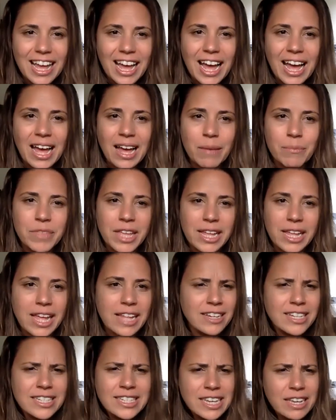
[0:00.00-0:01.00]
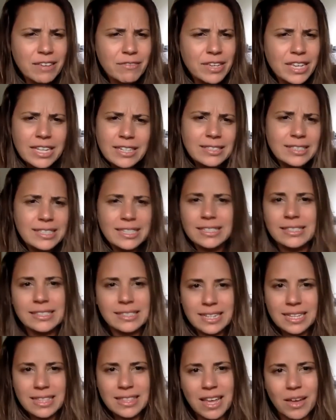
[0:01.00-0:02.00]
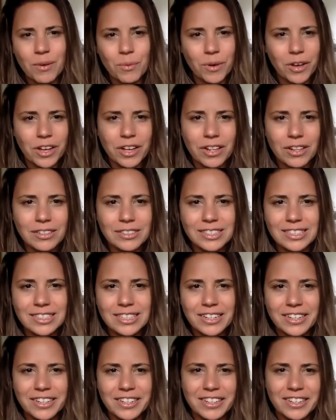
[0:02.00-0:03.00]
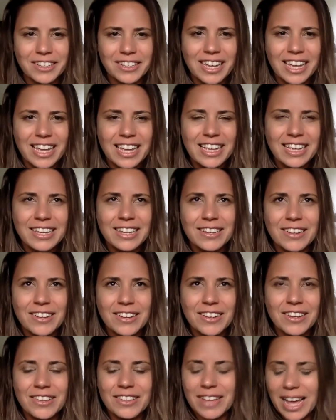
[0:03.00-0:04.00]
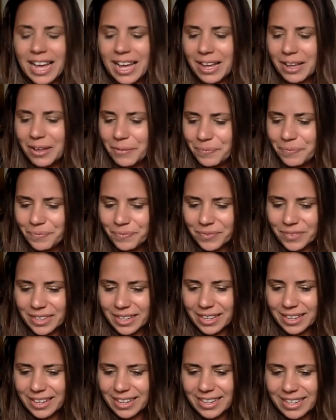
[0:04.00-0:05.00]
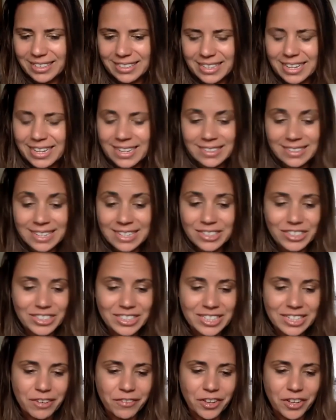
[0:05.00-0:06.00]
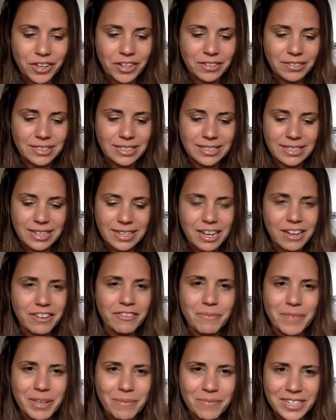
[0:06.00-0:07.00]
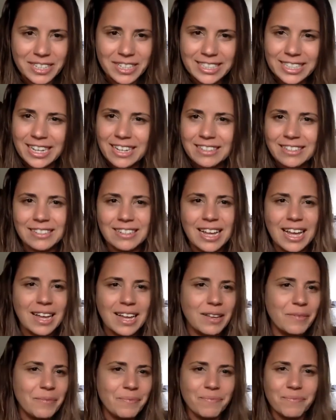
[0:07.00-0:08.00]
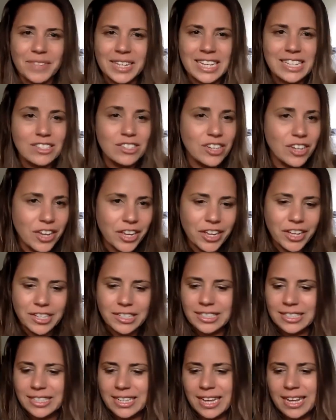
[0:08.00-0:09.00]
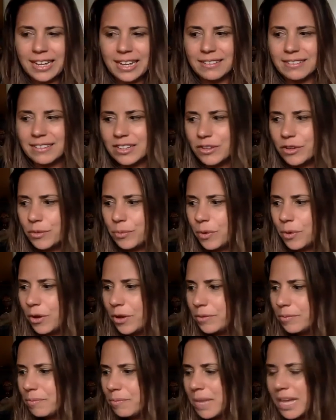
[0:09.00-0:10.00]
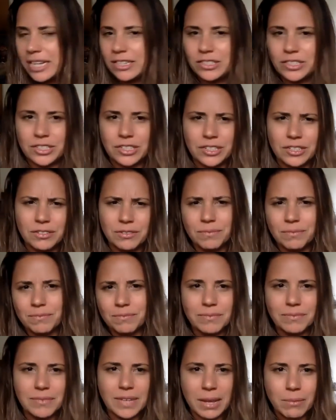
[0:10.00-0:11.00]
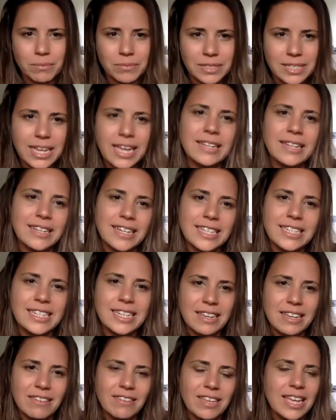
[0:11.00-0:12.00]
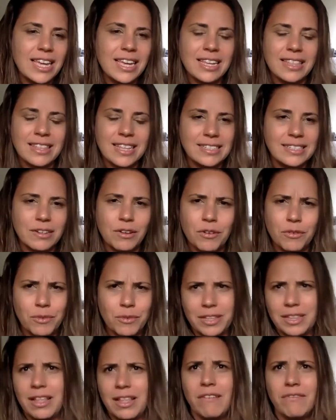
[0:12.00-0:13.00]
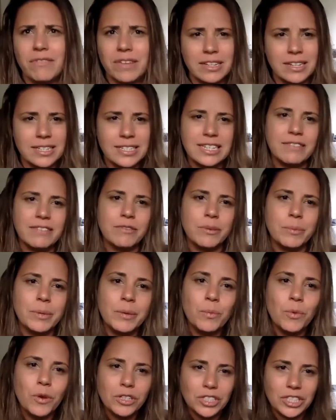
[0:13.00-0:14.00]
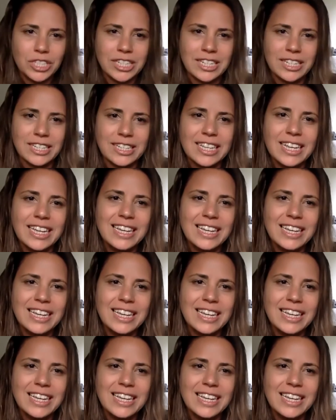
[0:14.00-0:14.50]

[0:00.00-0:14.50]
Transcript: um, that NITV exists in their world. So, you know, um, it's interesting. I've got staff members, young um, interns that, you know, what made you come to NITV. And they said, oh, we love NITV. We've been watching it